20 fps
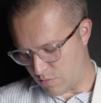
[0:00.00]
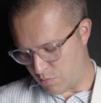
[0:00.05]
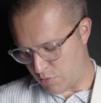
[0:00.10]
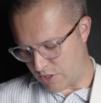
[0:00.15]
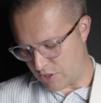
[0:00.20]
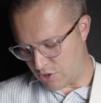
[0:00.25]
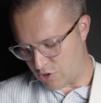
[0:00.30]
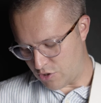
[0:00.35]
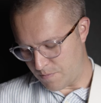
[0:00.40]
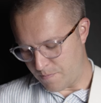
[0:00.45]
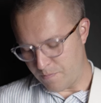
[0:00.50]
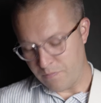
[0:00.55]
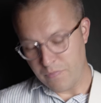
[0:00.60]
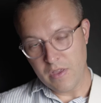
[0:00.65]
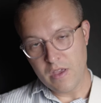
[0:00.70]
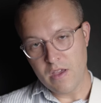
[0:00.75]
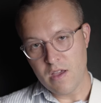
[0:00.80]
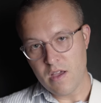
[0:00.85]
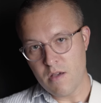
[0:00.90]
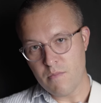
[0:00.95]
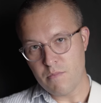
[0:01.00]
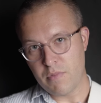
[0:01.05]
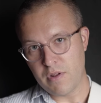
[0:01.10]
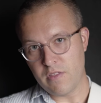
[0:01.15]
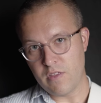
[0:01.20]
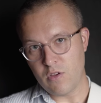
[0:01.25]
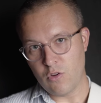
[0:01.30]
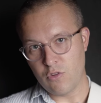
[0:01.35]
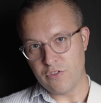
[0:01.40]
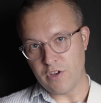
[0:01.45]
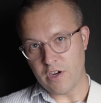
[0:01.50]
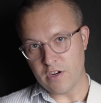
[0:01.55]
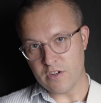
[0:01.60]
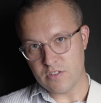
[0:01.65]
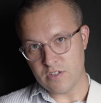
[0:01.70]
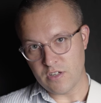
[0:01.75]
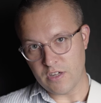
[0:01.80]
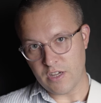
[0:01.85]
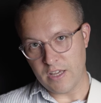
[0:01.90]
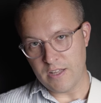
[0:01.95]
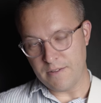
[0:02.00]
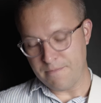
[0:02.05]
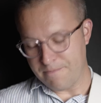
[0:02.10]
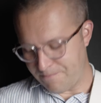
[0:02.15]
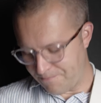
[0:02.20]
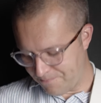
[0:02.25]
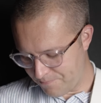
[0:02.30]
bridge. But in the old dark circuit,